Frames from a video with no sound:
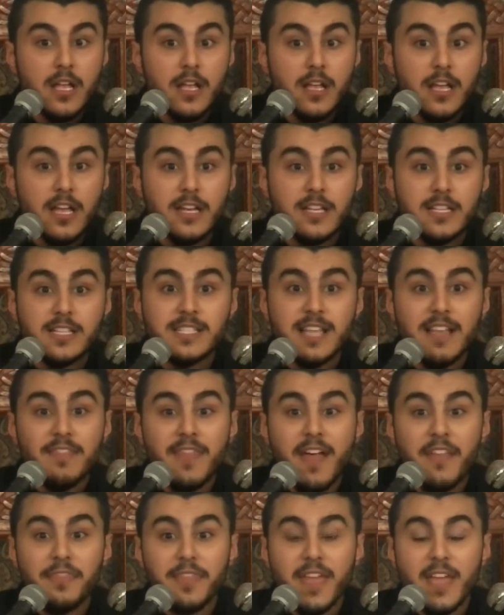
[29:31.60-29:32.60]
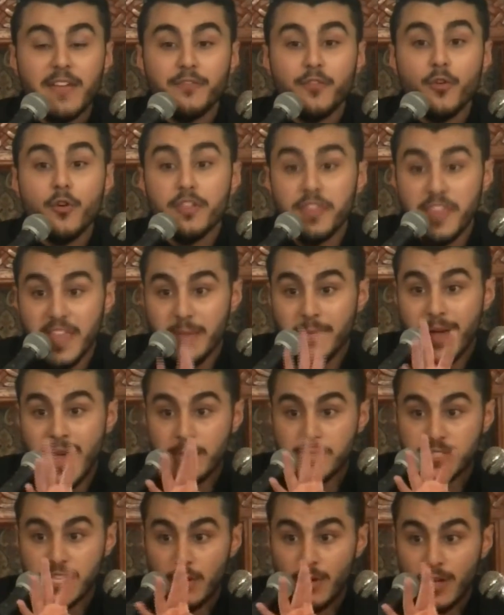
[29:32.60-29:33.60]
It is said that the fourth
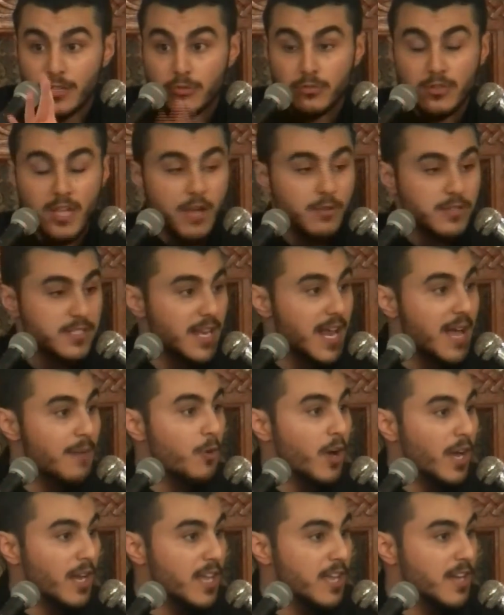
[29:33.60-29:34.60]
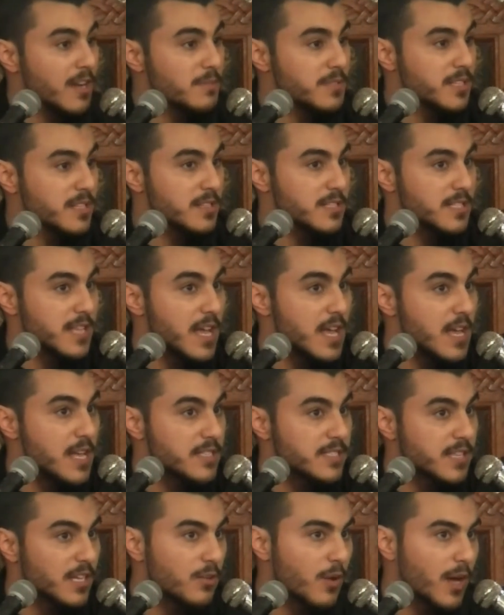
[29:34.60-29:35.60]
Imam, salawatullahi wa salamu alayhi, comes and
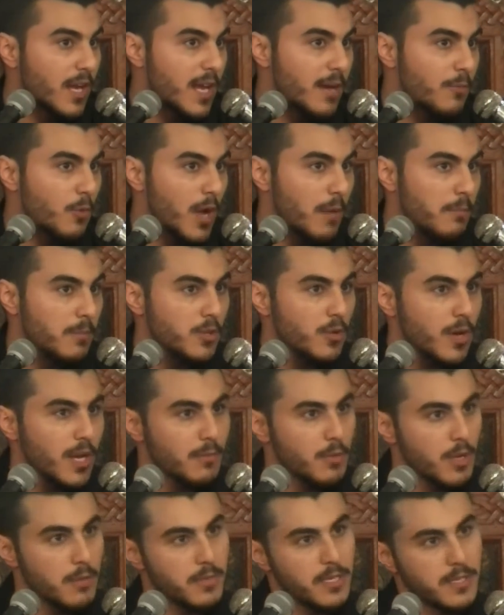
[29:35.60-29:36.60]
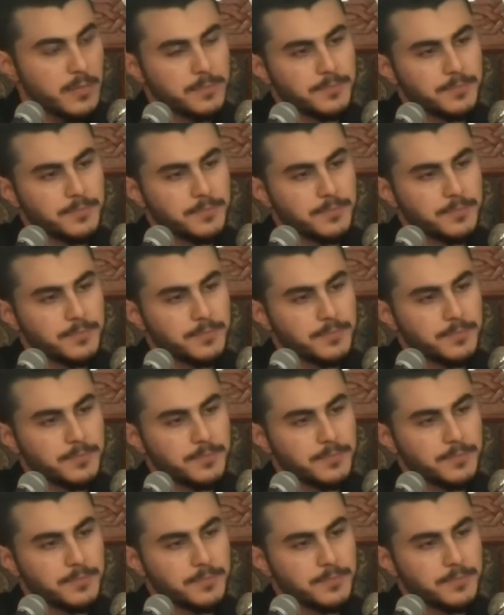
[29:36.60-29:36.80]
says, Sallu ala Muhammad wa ala Muhammad.